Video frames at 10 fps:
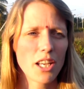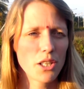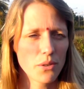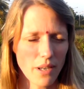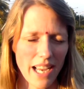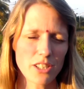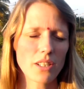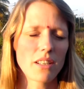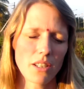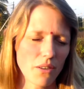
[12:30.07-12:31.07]
You
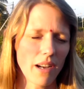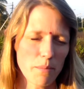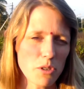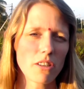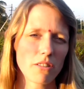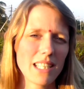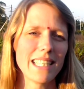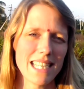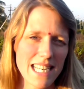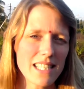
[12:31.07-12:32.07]

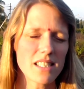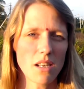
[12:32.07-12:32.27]
absolutely need